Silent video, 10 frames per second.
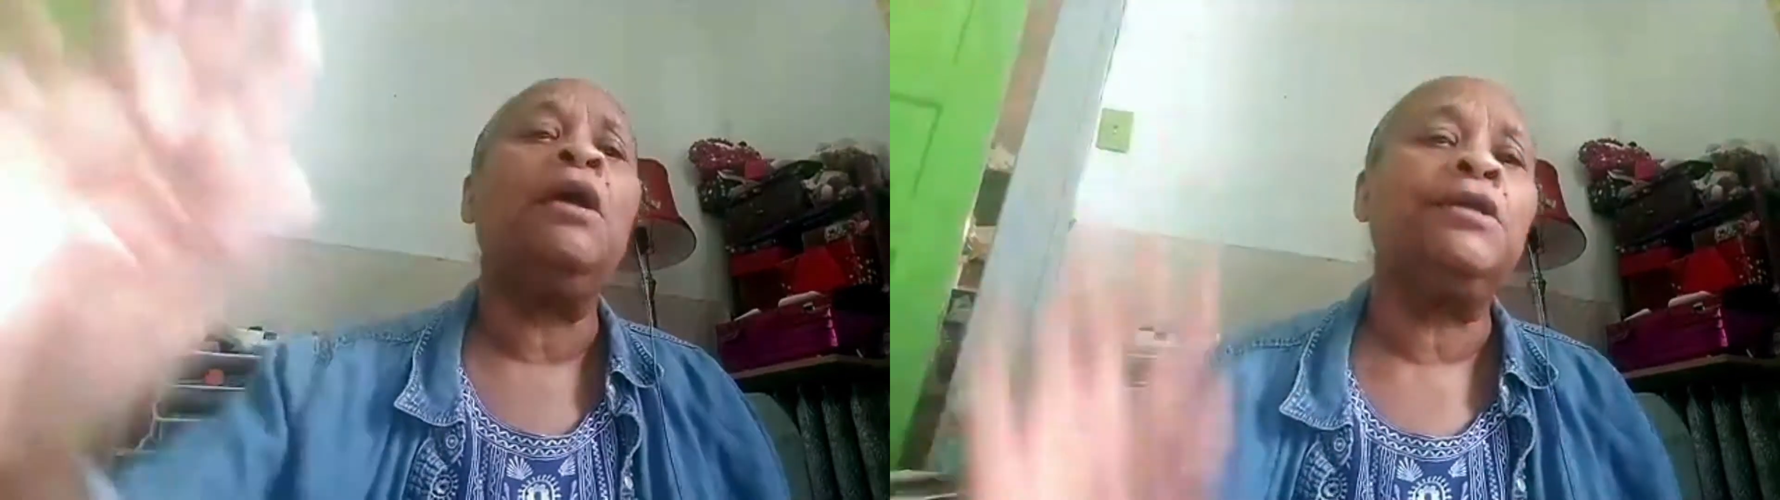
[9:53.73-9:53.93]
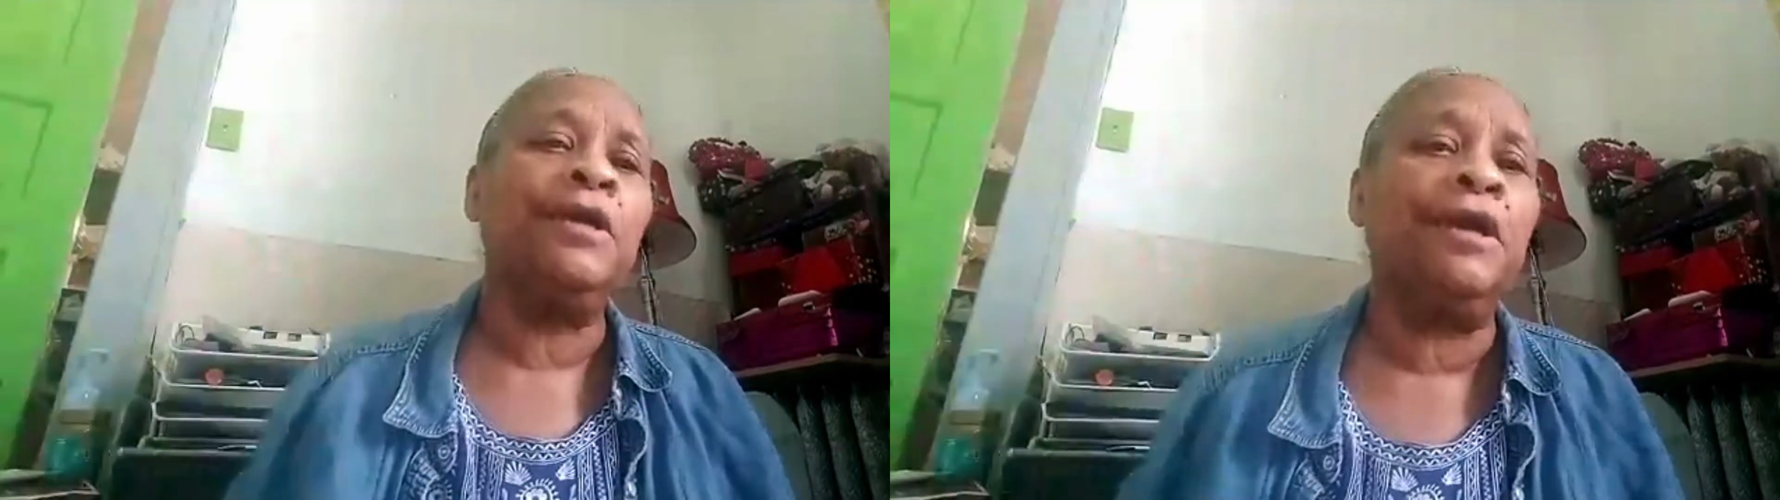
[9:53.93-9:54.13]

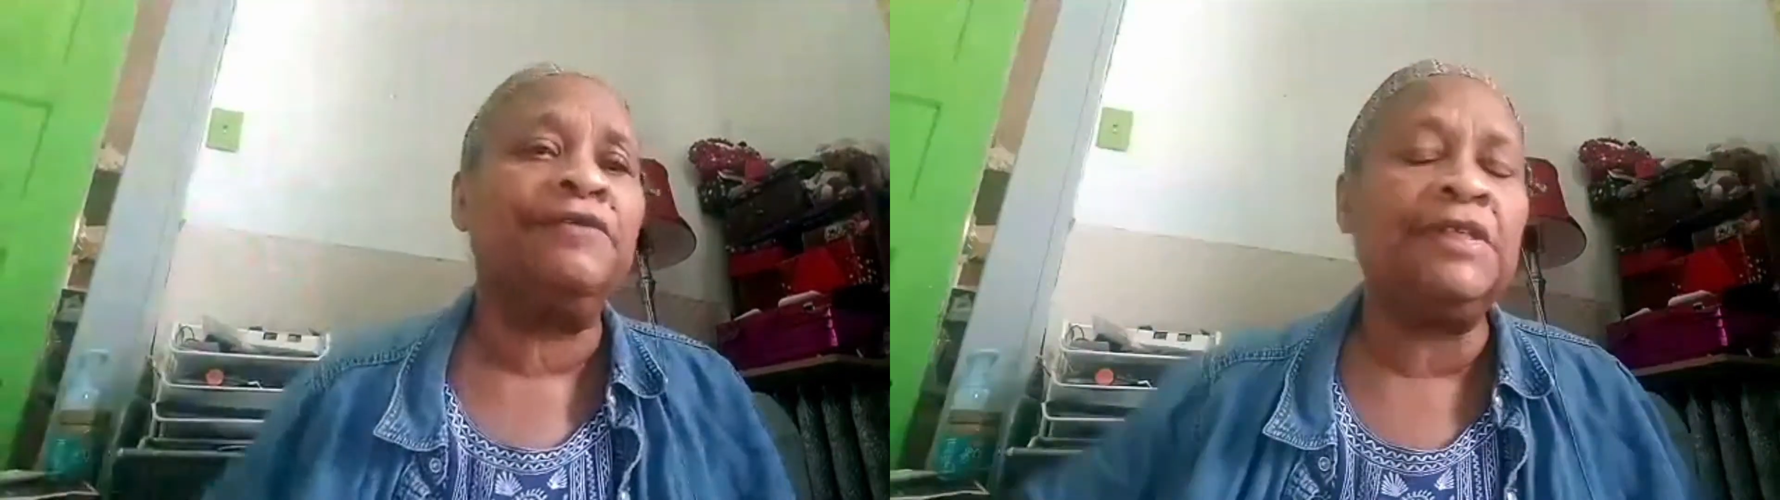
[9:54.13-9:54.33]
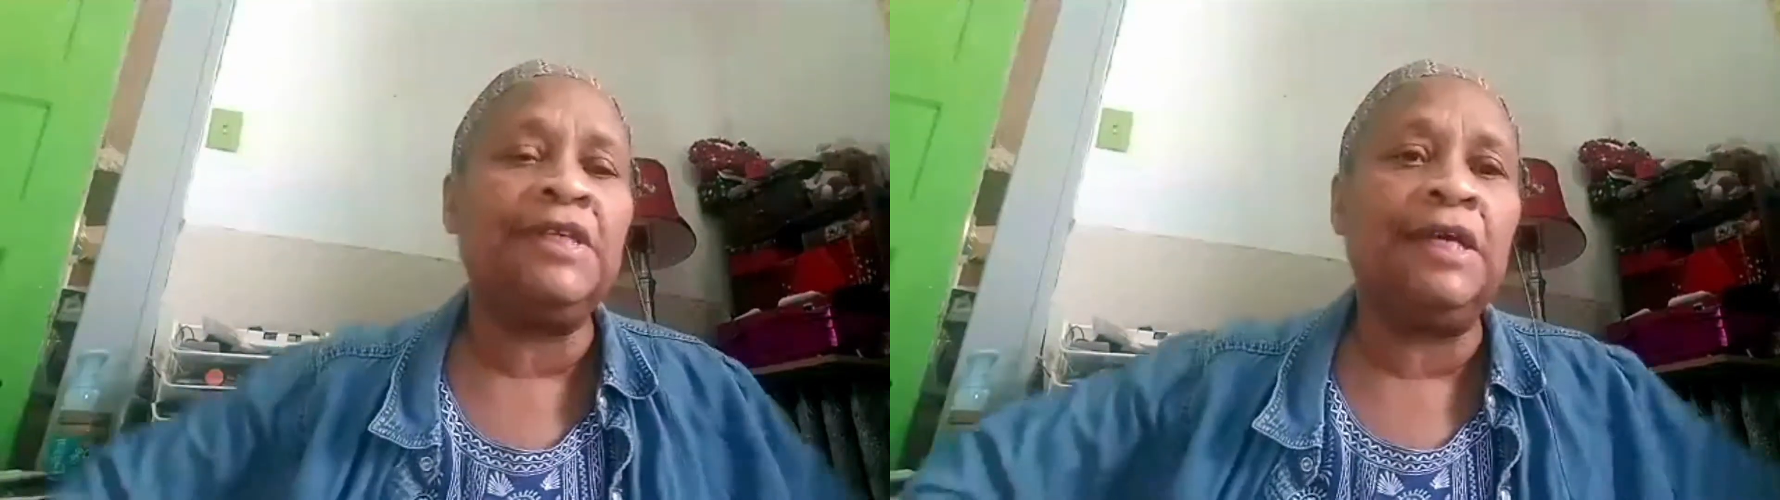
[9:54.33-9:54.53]
Turn
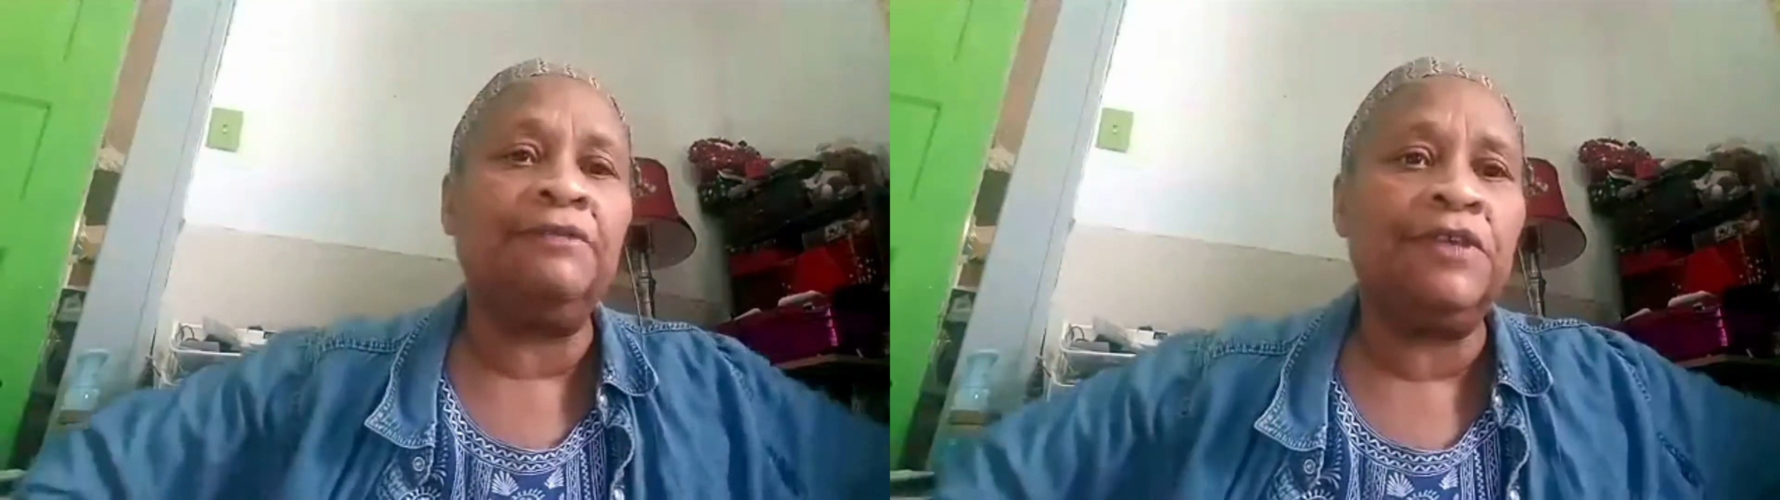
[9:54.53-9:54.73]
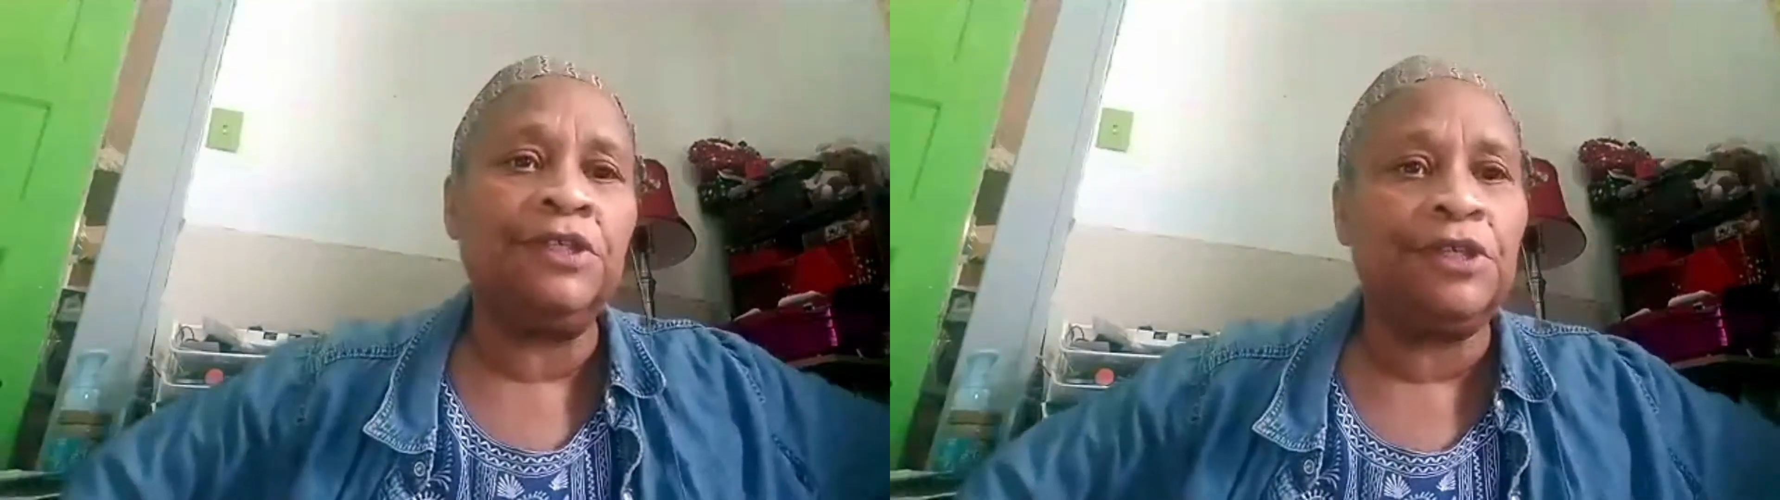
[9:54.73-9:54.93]
off the
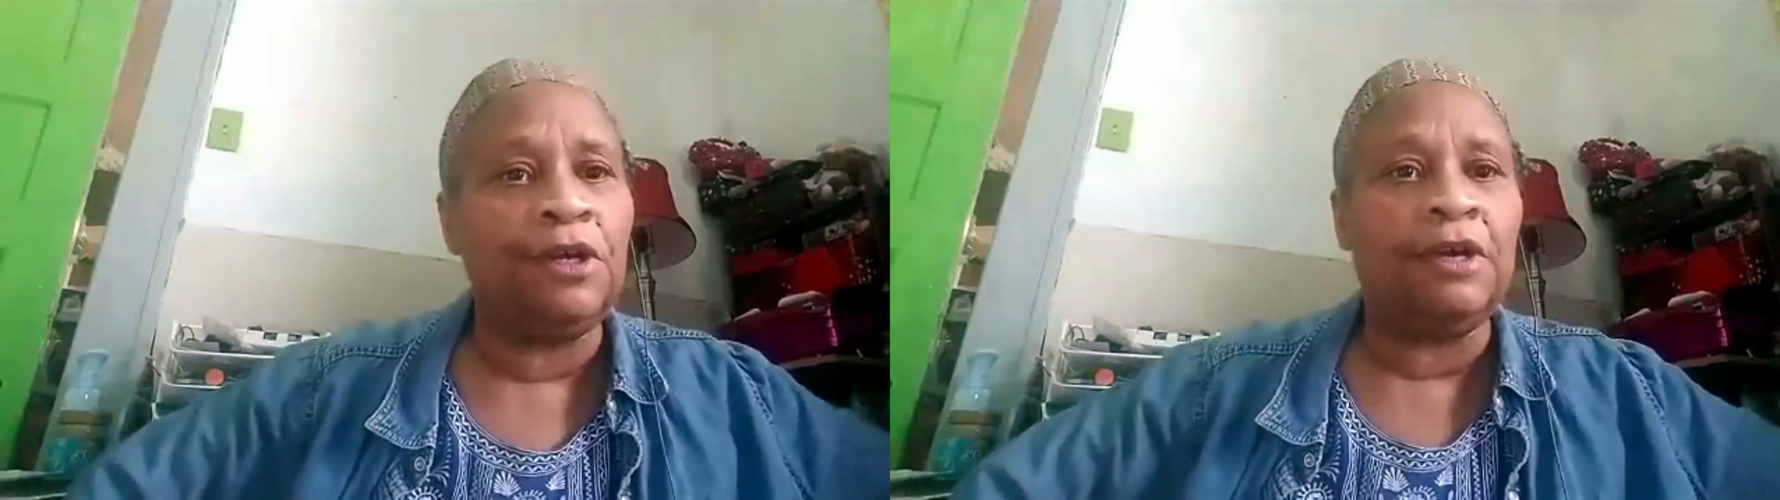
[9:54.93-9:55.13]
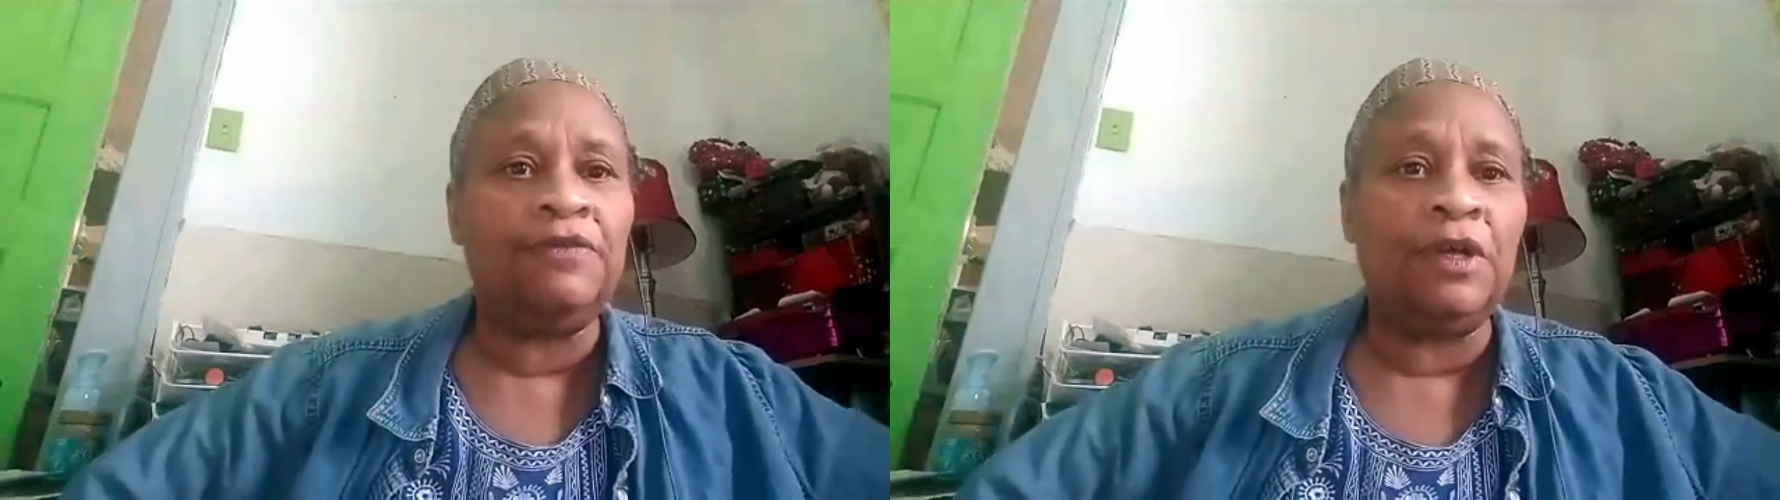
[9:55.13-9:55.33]
television,
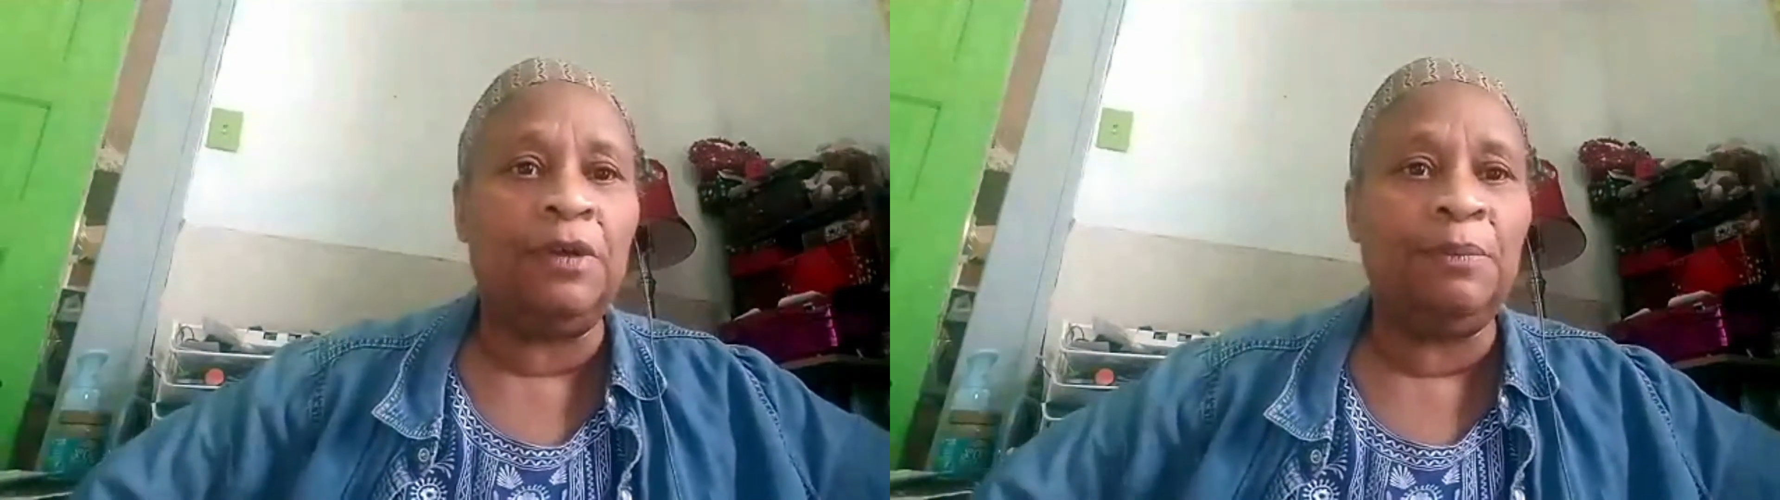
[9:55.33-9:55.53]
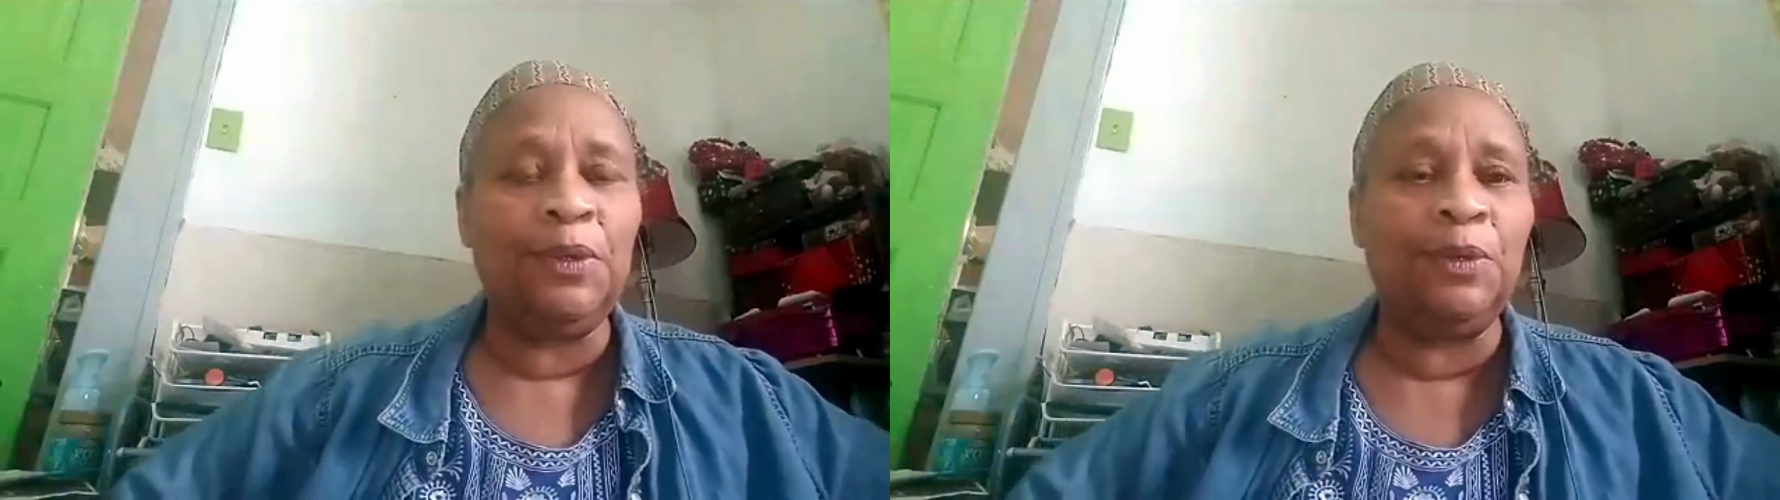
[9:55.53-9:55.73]
turn off the
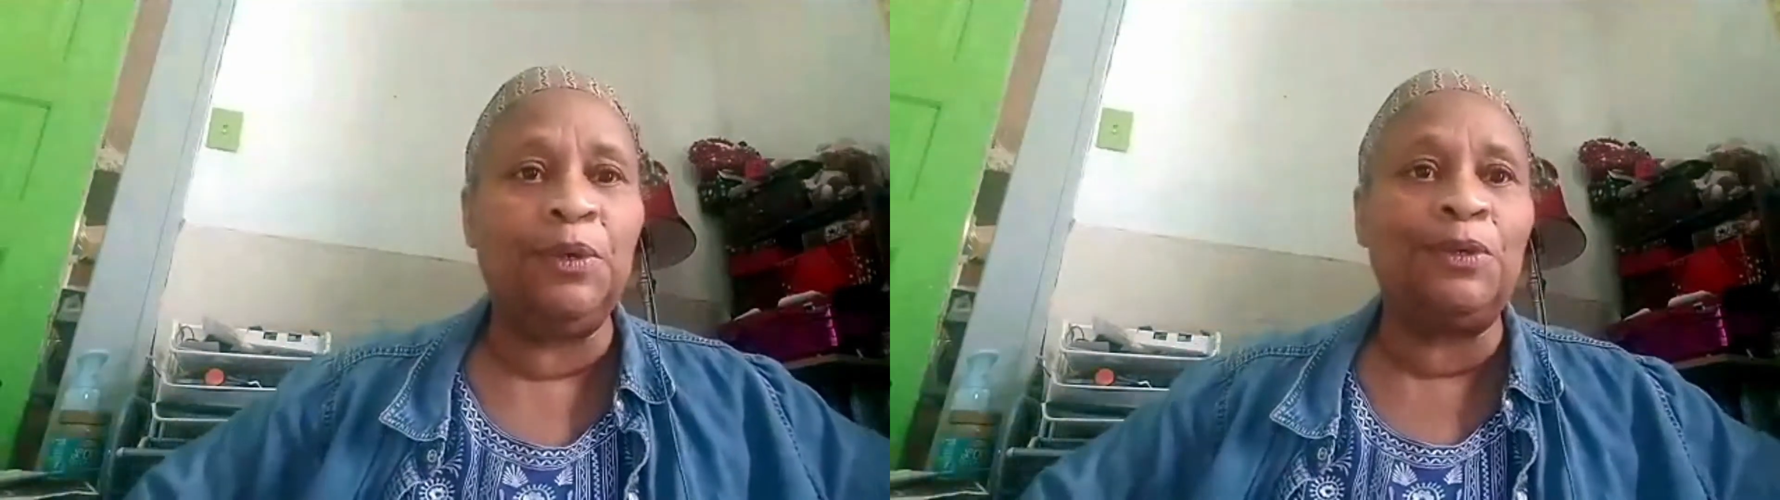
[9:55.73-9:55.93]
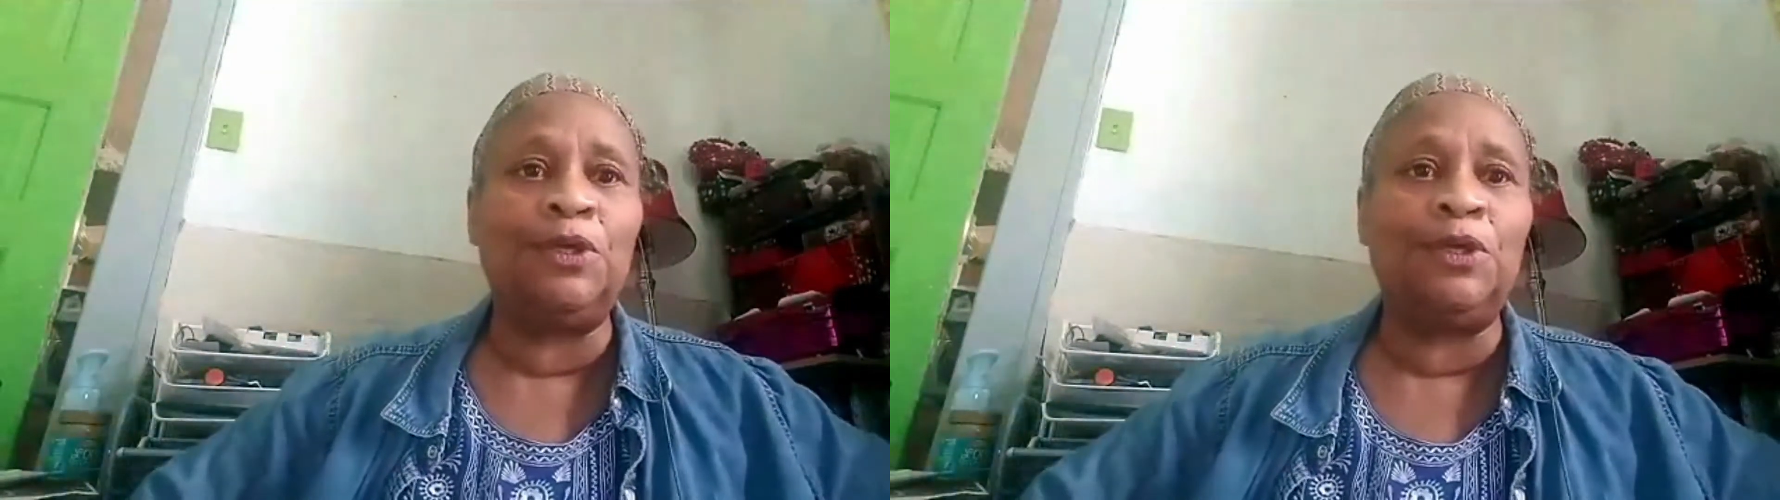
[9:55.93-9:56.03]
computer,